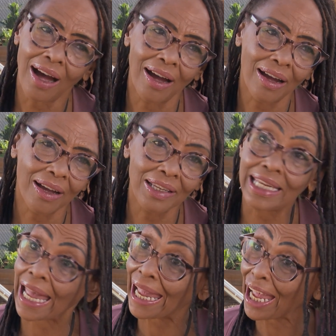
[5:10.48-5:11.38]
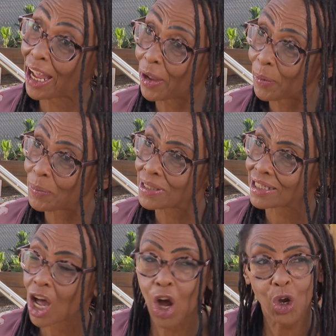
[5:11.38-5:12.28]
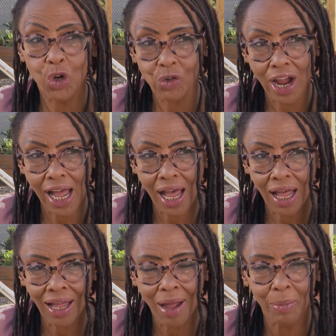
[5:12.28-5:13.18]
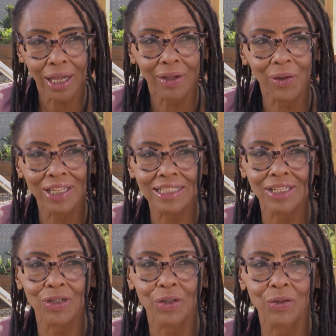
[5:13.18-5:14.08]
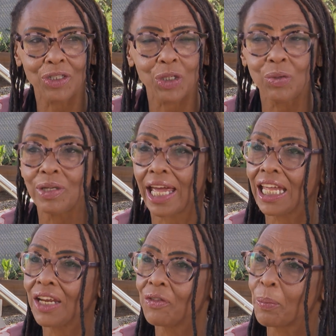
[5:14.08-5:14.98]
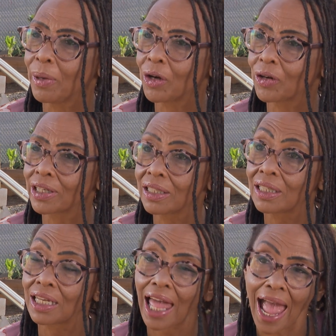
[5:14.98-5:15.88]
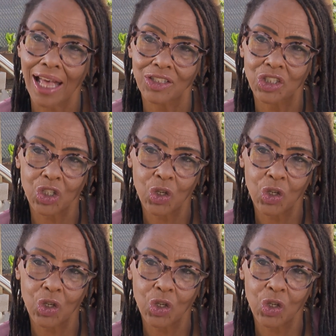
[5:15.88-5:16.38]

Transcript: uh, yams, okra. I'm going to do Native American glass